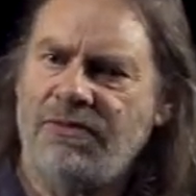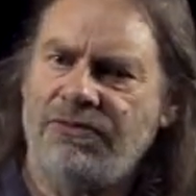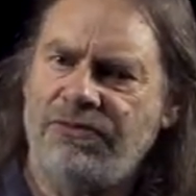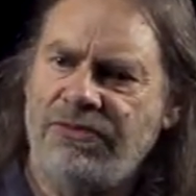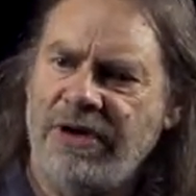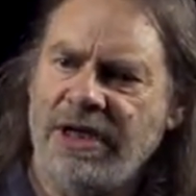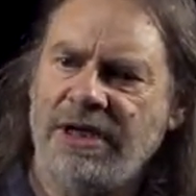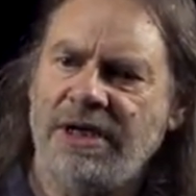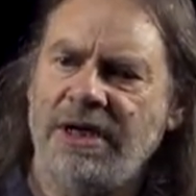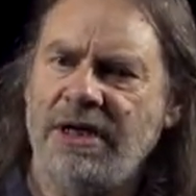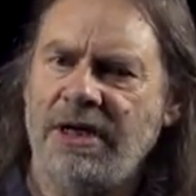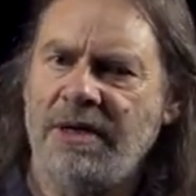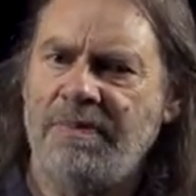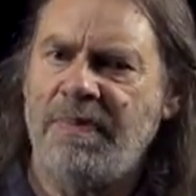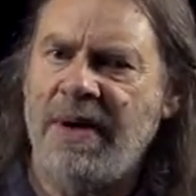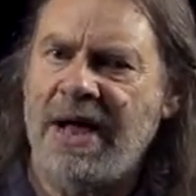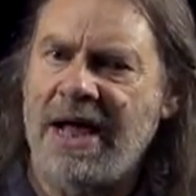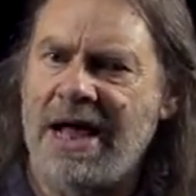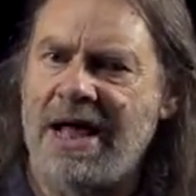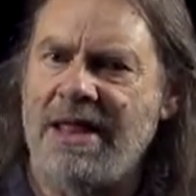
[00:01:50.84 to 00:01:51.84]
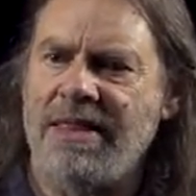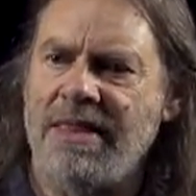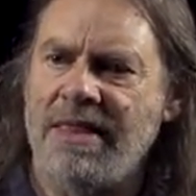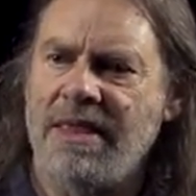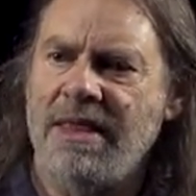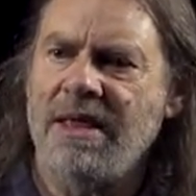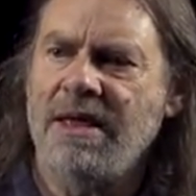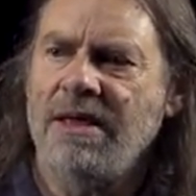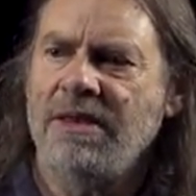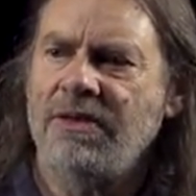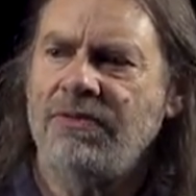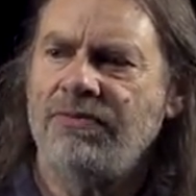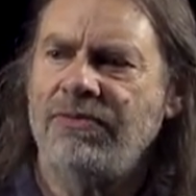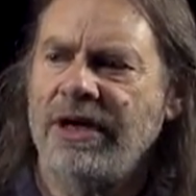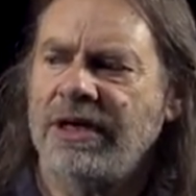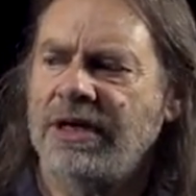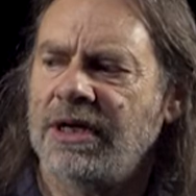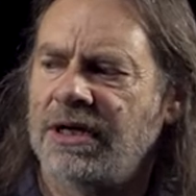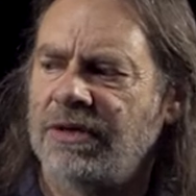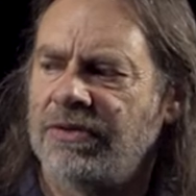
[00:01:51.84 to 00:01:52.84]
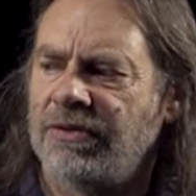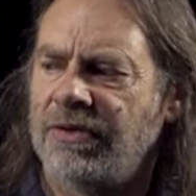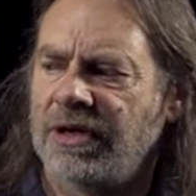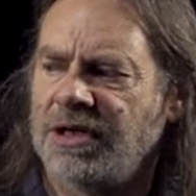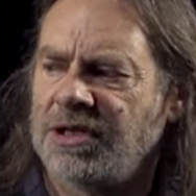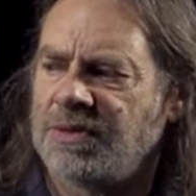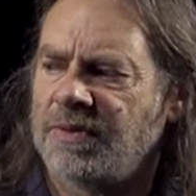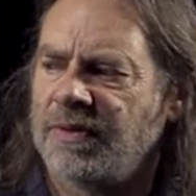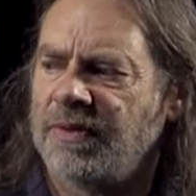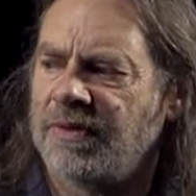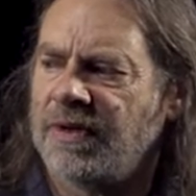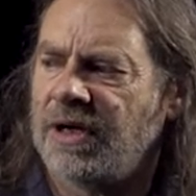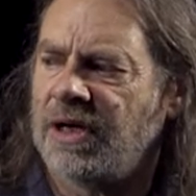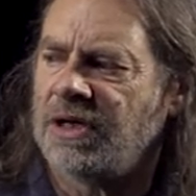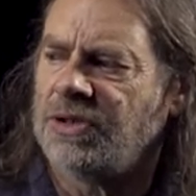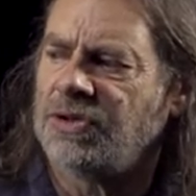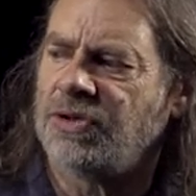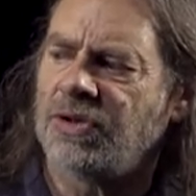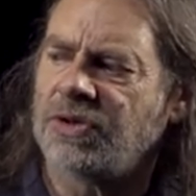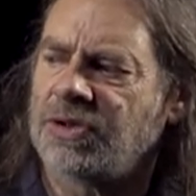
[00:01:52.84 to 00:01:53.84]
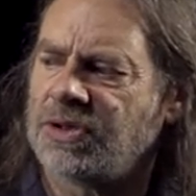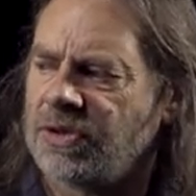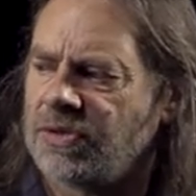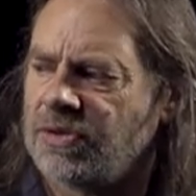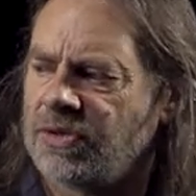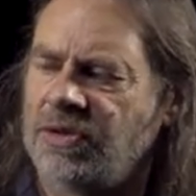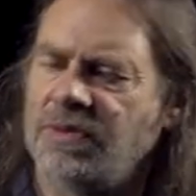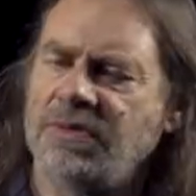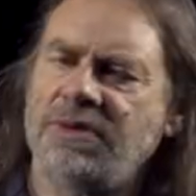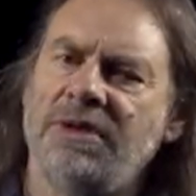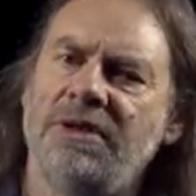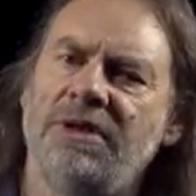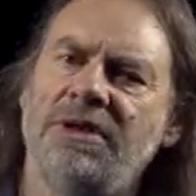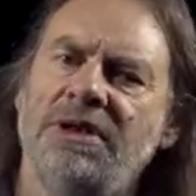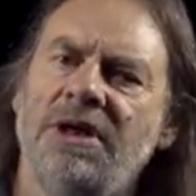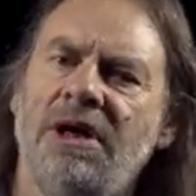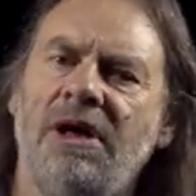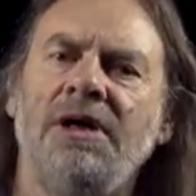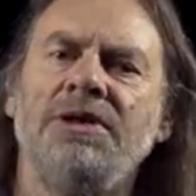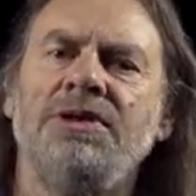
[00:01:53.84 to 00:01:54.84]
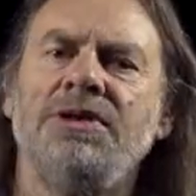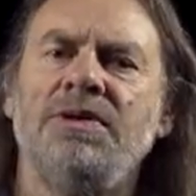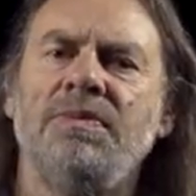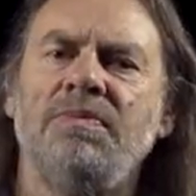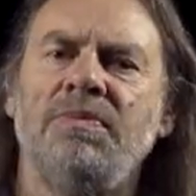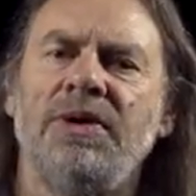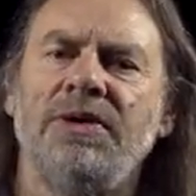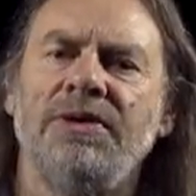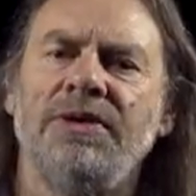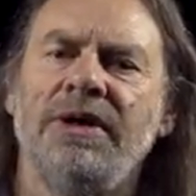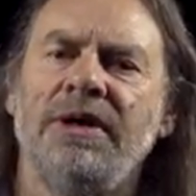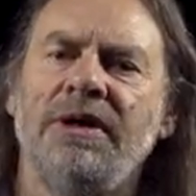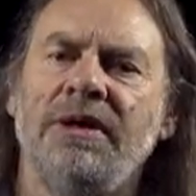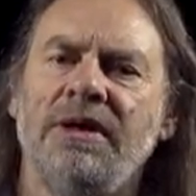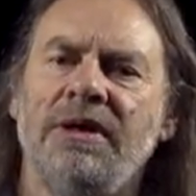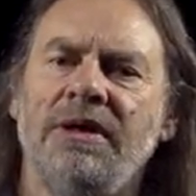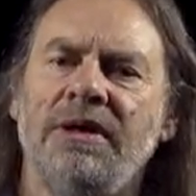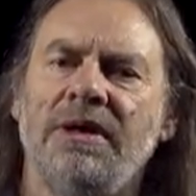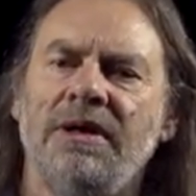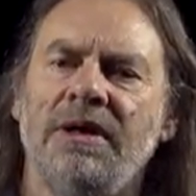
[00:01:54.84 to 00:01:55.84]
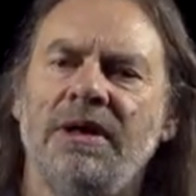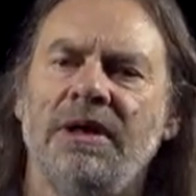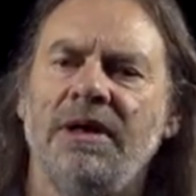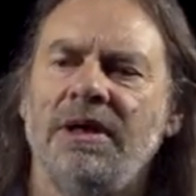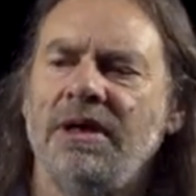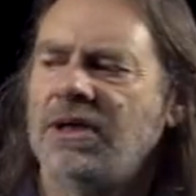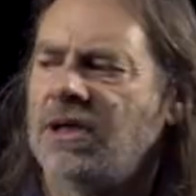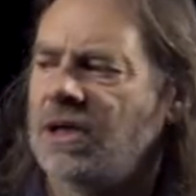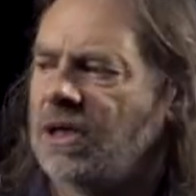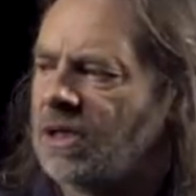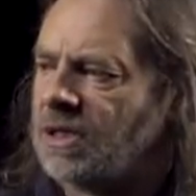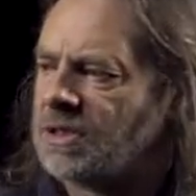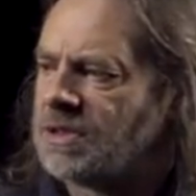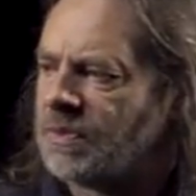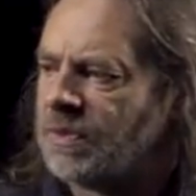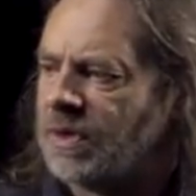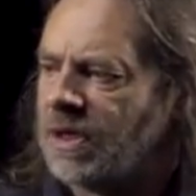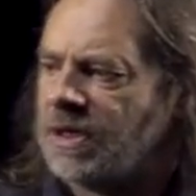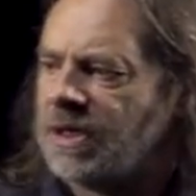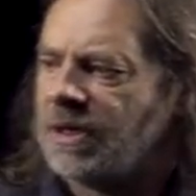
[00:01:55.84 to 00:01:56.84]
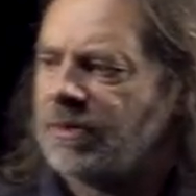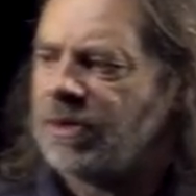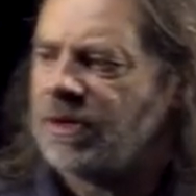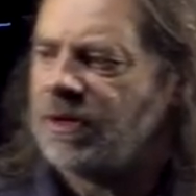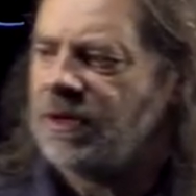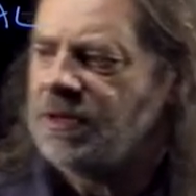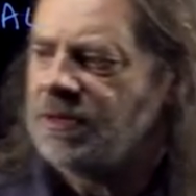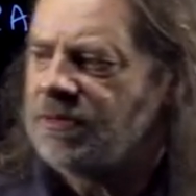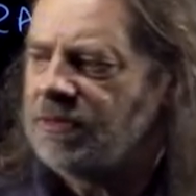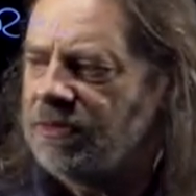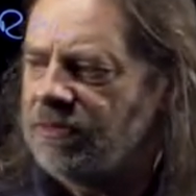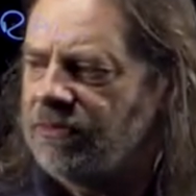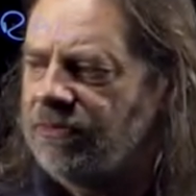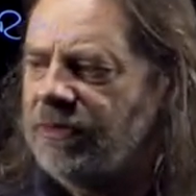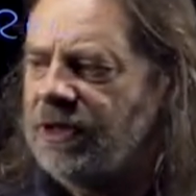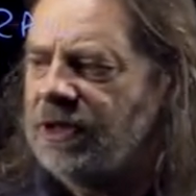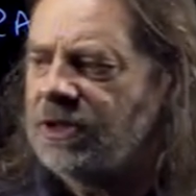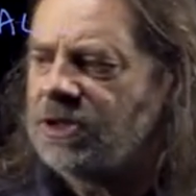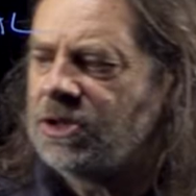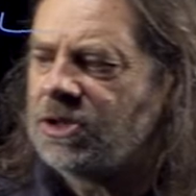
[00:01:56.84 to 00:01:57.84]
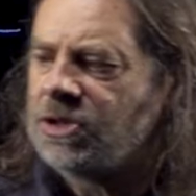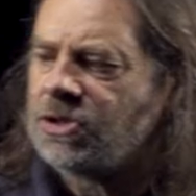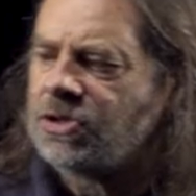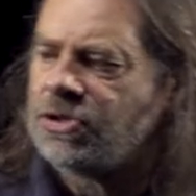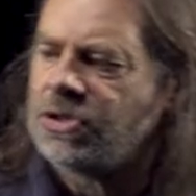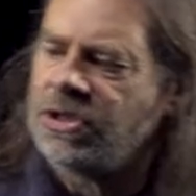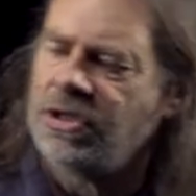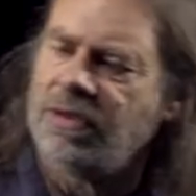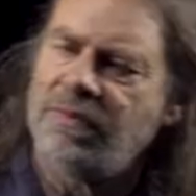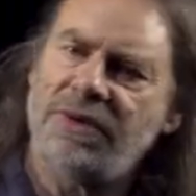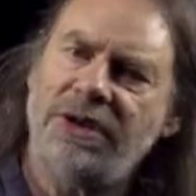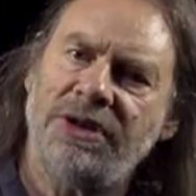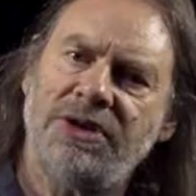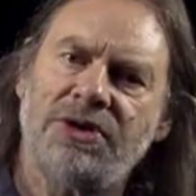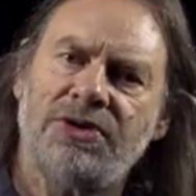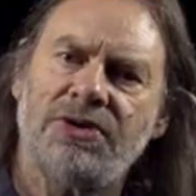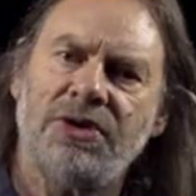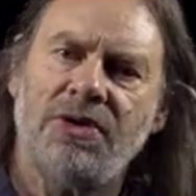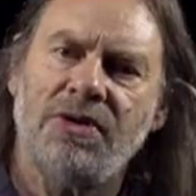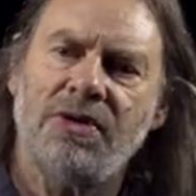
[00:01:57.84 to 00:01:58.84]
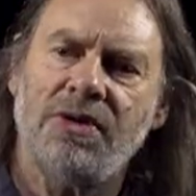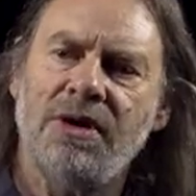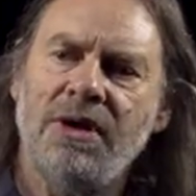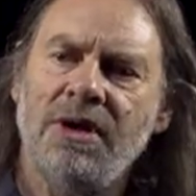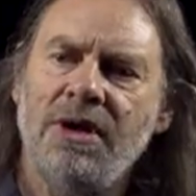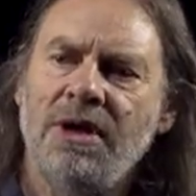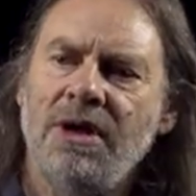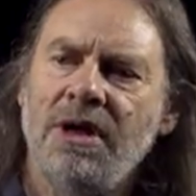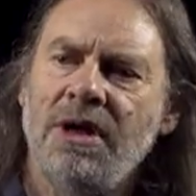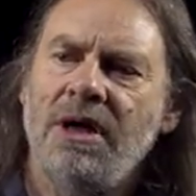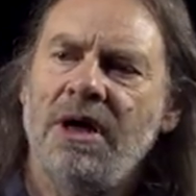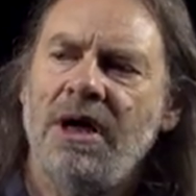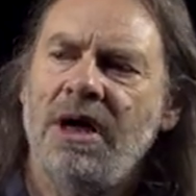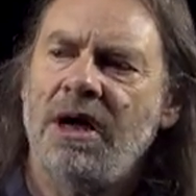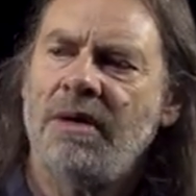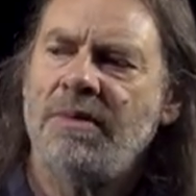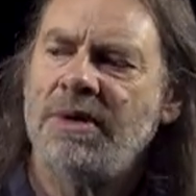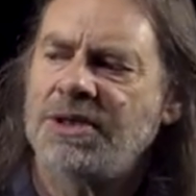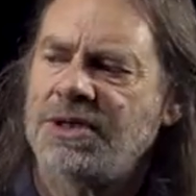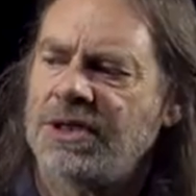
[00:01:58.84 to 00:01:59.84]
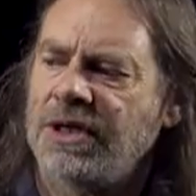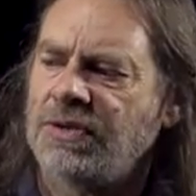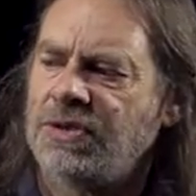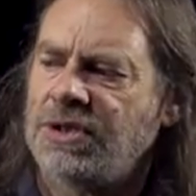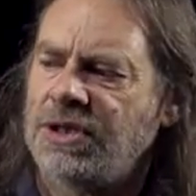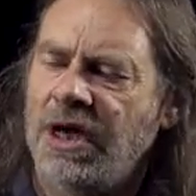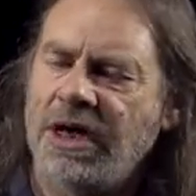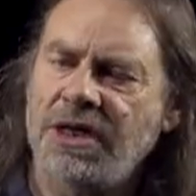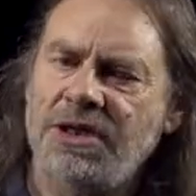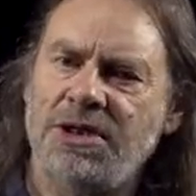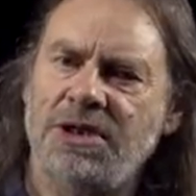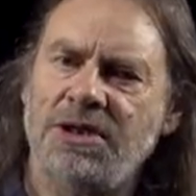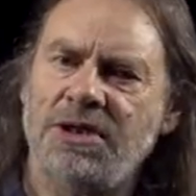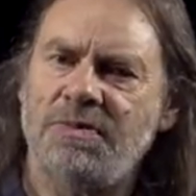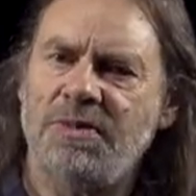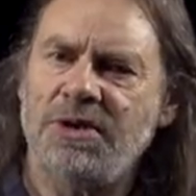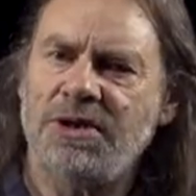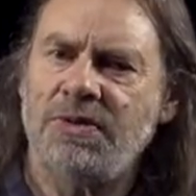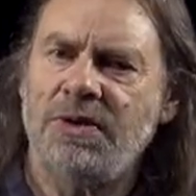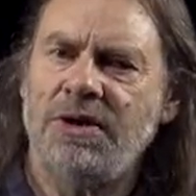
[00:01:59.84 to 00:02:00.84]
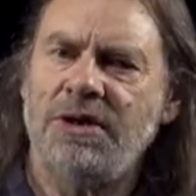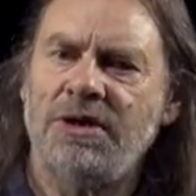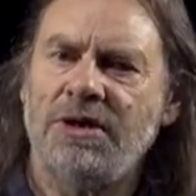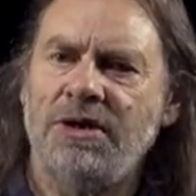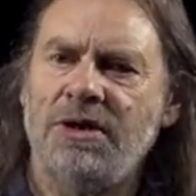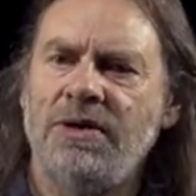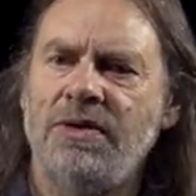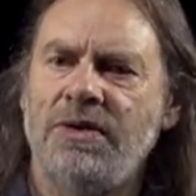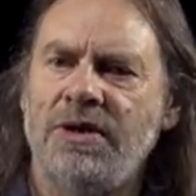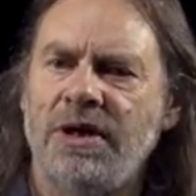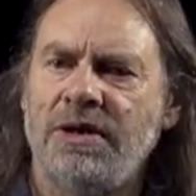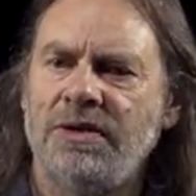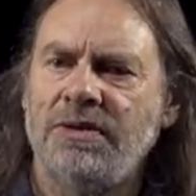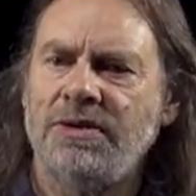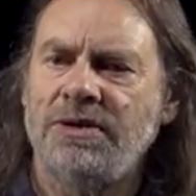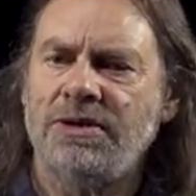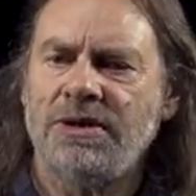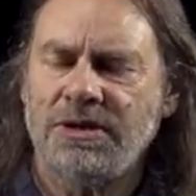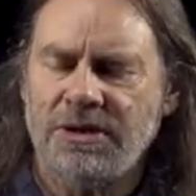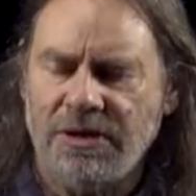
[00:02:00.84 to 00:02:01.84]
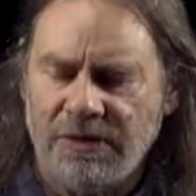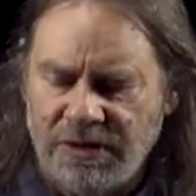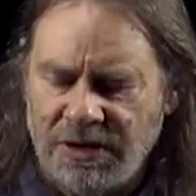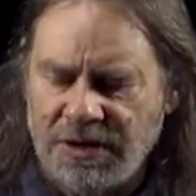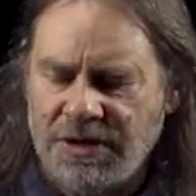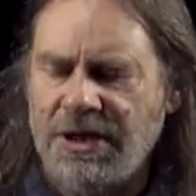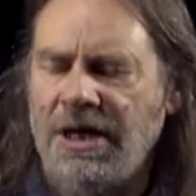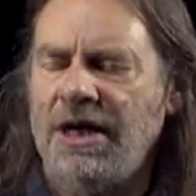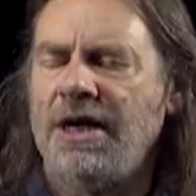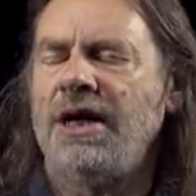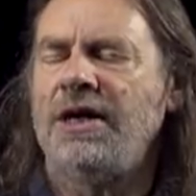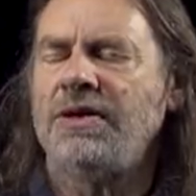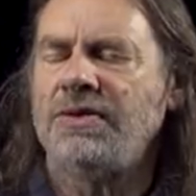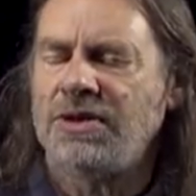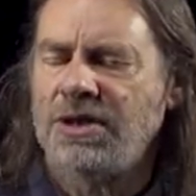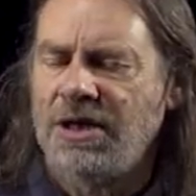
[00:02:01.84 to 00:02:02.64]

regular pattern, the regular arrangement of the hydroxyl groups, that this hydrogen bonding occurs, and we end up with these extremely strong associations between the cellulose